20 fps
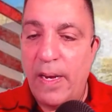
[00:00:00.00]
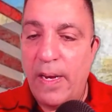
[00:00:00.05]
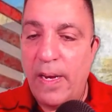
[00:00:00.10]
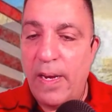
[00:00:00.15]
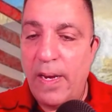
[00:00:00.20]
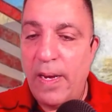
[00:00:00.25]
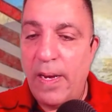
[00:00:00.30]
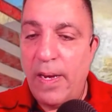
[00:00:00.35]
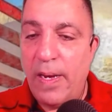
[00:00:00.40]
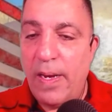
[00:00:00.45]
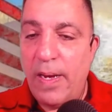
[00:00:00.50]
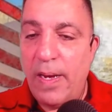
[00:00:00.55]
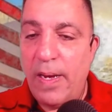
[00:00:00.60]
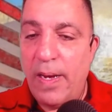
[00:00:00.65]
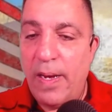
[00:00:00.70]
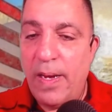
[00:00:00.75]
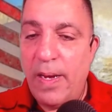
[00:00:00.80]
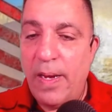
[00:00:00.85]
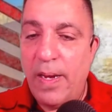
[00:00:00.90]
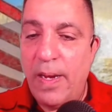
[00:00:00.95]

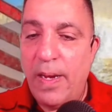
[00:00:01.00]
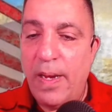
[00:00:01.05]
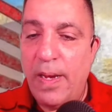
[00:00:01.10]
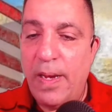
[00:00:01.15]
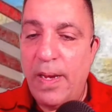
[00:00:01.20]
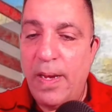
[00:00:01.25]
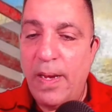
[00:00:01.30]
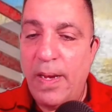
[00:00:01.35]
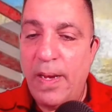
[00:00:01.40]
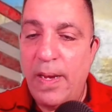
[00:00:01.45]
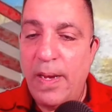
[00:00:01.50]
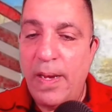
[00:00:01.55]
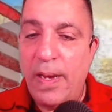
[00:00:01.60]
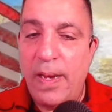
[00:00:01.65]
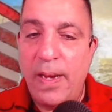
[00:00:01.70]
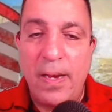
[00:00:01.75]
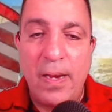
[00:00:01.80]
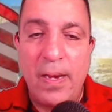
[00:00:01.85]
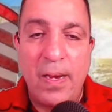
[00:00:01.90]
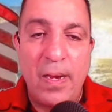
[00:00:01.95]
Nobody speaks.